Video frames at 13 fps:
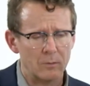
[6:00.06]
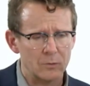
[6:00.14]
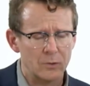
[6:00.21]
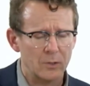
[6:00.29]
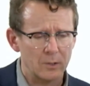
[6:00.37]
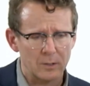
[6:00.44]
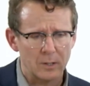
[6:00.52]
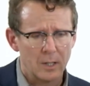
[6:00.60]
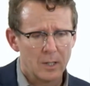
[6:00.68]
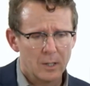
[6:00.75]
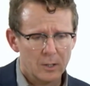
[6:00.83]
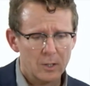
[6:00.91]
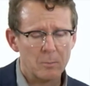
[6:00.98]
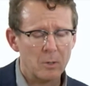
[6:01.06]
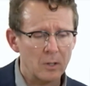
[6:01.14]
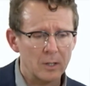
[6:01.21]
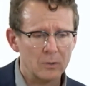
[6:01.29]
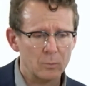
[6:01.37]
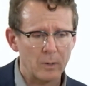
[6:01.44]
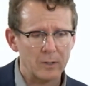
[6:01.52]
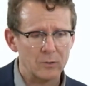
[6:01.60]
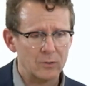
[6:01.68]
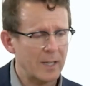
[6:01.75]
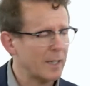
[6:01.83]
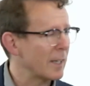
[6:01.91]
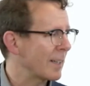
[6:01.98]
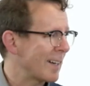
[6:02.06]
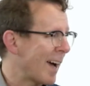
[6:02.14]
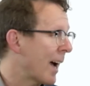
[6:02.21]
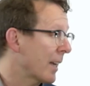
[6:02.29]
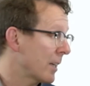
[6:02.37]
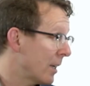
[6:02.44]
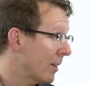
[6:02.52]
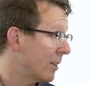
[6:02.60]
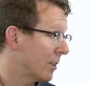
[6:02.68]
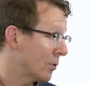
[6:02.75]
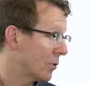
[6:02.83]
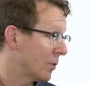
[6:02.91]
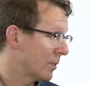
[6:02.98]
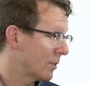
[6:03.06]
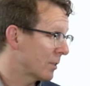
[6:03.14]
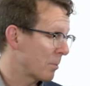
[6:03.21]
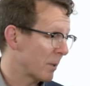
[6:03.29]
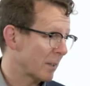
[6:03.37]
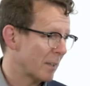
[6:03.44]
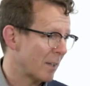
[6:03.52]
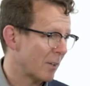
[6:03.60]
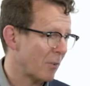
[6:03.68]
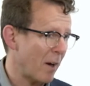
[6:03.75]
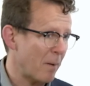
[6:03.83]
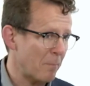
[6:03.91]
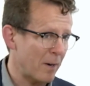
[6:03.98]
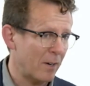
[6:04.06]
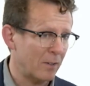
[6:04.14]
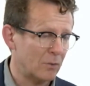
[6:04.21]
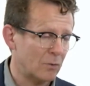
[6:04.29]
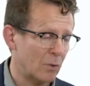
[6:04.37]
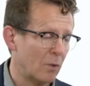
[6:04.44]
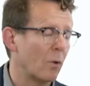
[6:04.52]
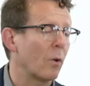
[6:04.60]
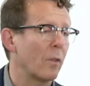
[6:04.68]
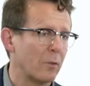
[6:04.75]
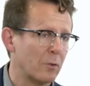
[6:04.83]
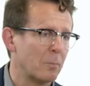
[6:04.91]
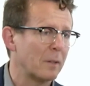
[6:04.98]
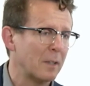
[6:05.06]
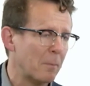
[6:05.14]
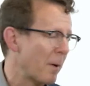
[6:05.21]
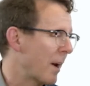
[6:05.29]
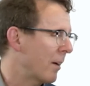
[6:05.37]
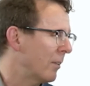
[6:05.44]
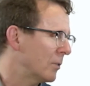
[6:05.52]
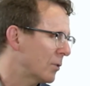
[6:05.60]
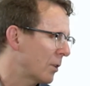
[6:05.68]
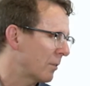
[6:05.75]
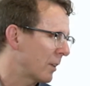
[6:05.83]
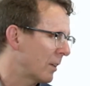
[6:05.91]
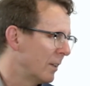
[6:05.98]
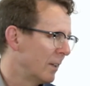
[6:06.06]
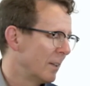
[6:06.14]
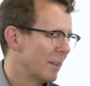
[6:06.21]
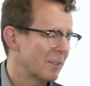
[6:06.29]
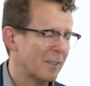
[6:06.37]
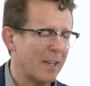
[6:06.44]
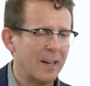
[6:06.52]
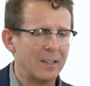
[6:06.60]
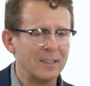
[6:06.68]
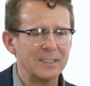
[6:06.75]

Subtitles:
certain communities where it's taking 9 years to bring their grandparents or to bring their parents over to Canada.